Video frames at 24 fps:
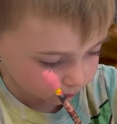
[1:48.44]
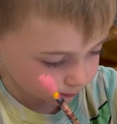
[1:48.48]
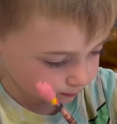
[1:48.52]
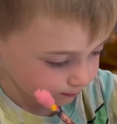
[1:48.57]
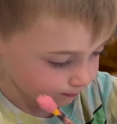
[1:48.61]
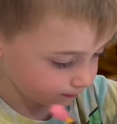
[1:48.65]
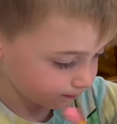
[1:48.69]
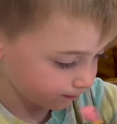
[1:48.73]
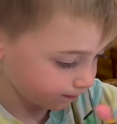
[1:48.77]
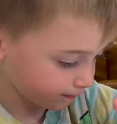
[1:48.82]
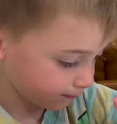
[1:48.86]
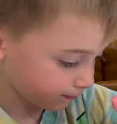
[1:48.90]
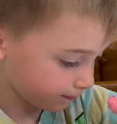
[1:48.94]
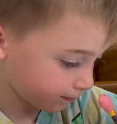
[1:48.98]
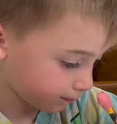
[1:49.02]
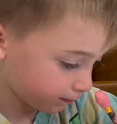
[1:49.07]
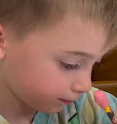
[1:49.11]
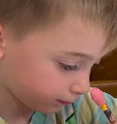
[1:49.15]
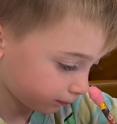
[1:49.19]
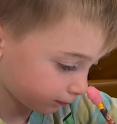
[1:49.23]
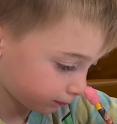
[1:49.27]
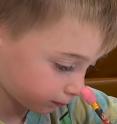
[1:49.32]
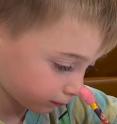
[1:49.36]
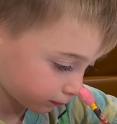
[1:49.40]

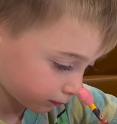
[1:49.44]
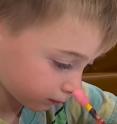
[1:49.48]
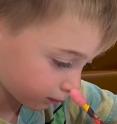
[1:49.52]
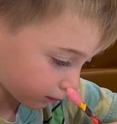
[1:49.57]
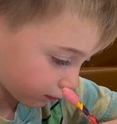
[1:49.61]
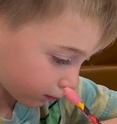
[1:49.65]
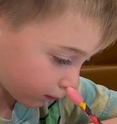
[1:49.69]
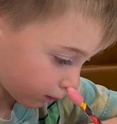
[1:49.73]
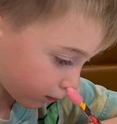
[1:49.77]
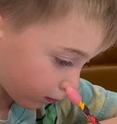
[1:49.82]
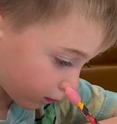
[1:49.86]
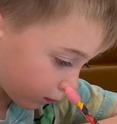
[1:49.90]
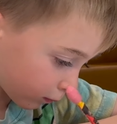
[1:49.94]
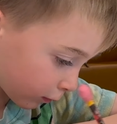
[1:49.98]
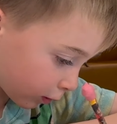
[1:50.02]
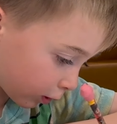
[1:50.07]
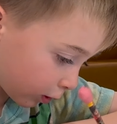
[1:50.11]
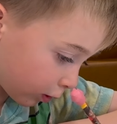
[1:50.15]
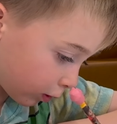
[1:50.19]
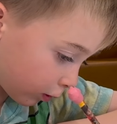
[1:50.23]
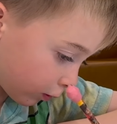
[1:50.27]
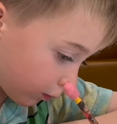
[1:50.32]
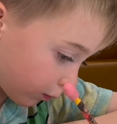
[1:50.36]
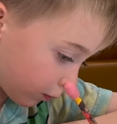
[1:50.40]
handwriting, some tracing,
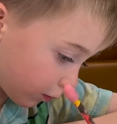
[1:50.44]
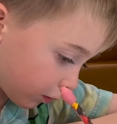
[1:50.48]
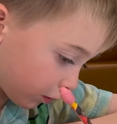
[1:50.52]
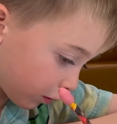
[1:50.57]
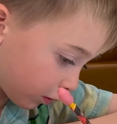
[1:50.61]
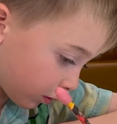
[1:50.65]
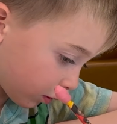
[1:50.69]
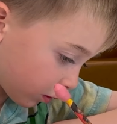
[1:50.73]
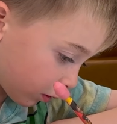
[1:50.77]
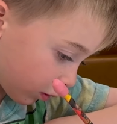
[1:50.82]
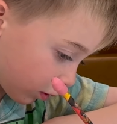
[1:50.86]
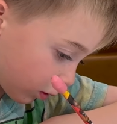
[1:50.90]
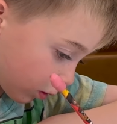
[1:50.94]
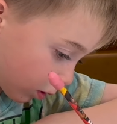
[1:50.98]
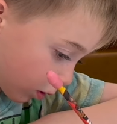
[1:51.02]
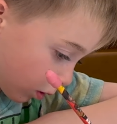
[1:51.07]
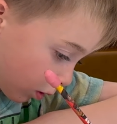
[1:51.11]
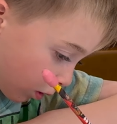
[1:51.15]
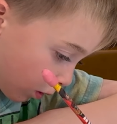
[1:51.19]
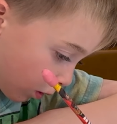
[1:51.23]
some